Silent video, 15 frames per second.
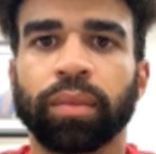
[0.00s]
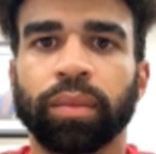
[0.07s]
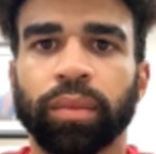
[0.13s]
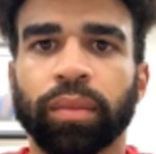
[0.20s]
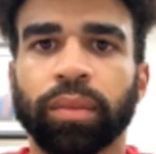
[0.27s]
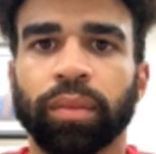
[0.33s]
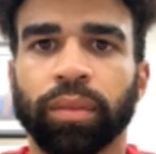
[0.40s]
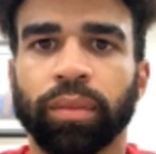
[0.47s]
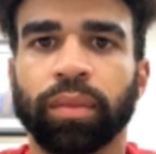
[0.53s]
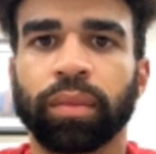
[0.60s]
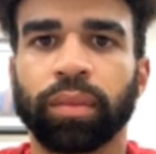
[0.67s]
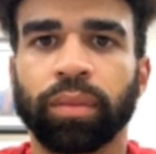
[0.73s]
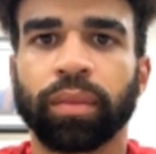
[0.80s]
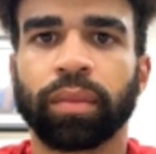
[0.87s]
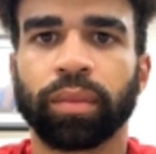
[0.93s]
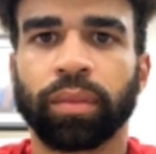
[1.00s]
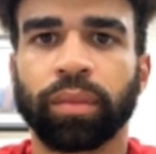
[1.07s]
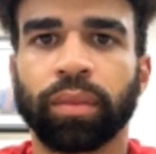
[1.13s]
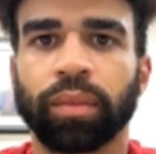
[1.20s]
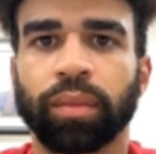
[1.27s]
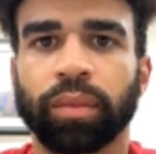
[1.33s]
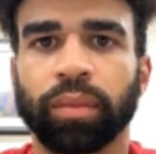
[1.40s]

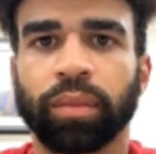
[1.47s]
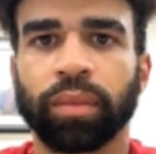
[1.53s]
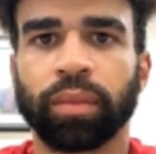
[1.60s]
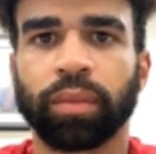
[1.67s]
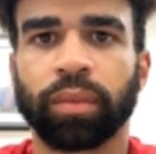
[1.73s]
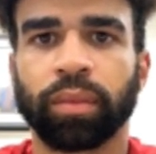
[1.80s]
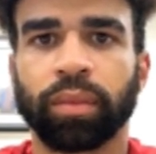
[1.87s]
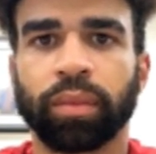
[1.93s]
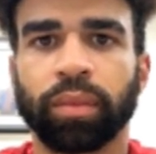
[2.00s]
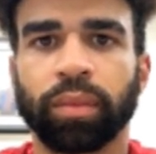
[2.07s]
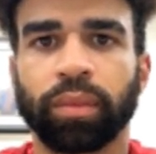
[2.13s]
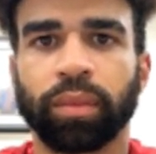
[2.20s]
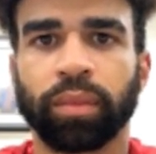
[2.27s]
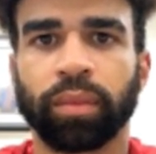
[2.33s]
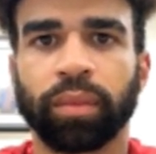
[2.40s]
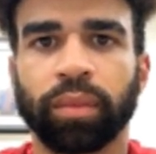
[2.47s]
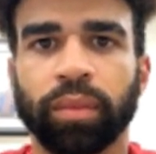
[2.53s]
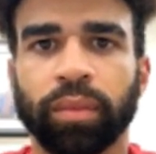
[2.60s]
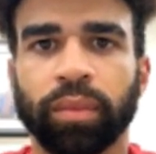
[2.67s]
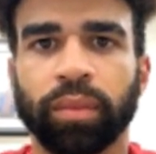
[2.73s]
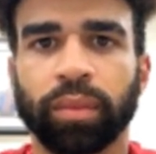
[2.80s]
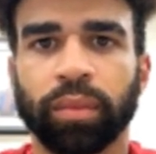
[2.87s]

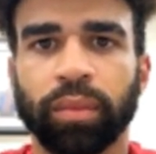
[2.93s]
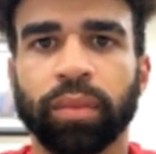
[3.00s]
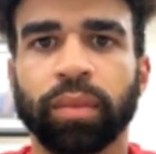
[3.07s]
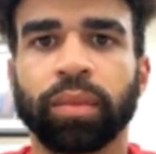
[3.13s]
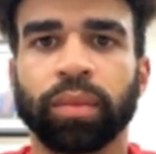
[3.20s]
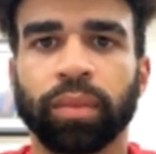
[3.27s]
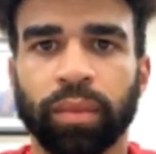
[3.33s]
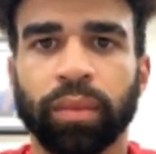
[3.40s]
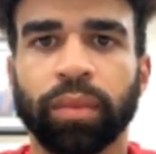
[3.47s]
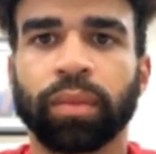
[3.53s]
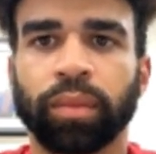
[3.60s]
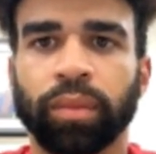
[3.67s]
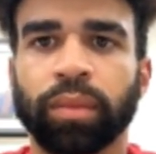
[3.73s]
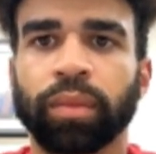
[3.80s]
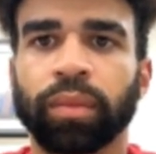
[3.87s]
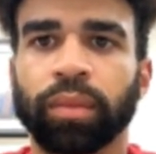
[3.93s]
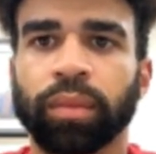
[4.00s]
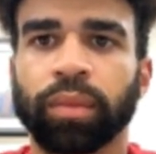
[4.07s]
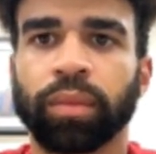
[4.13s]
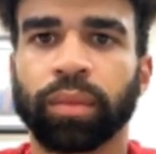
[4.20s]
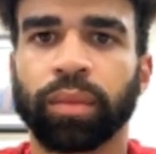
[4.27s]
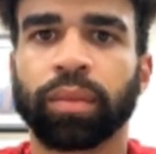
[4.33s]

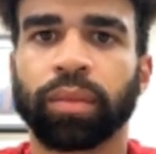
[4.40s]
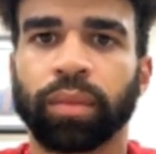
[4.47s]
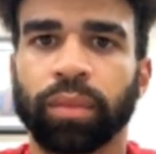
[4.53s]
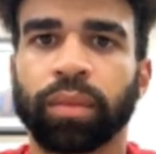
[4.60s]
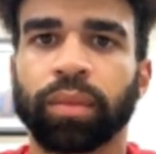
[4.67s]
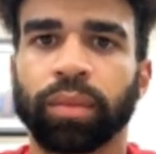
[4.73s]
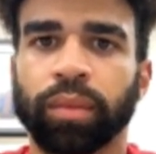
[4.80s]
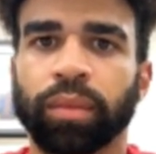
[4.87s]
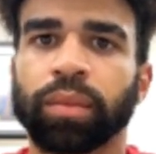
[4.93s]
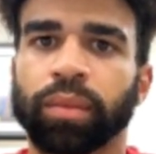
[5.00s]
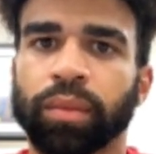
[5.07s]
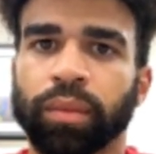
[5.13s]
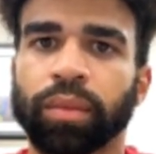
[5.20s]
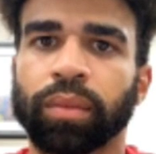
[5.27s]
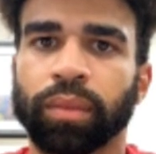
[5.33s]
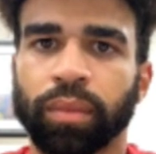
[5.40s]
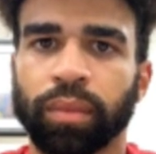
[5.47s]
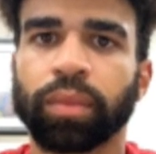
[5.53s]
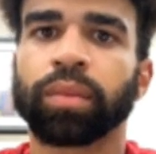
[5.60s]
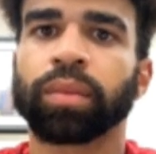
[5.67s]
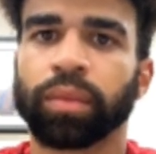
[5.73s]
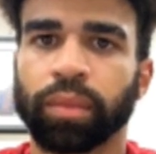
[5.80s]

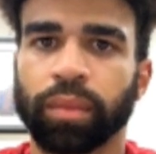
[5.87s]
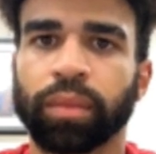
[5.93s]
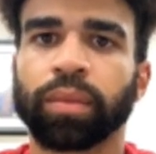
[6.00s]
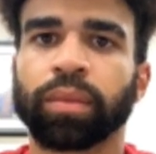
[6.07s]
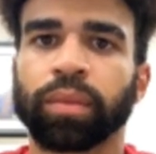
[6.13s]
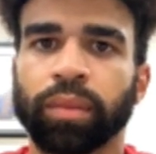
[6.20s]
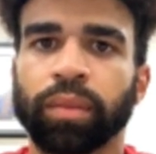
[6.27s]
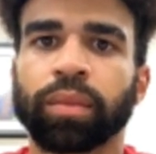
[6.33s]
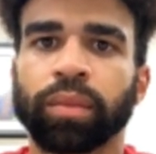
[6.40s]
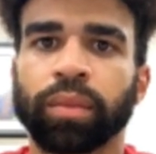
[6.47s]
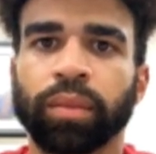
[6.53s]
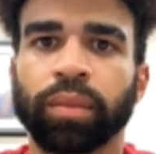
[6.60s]
(silent)